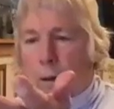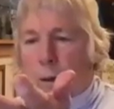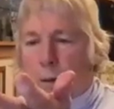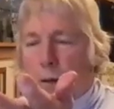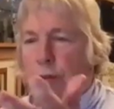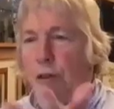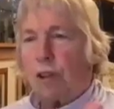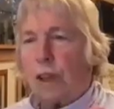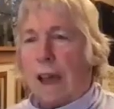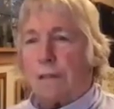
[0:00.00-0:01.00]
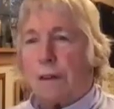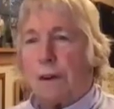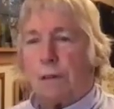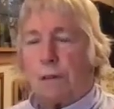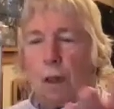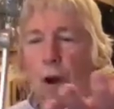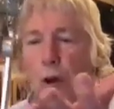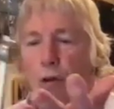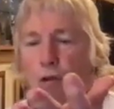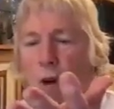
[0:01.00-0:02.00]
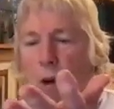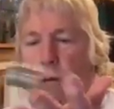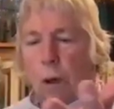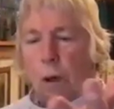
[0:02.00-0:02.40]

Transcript: This is F for the heart chakra.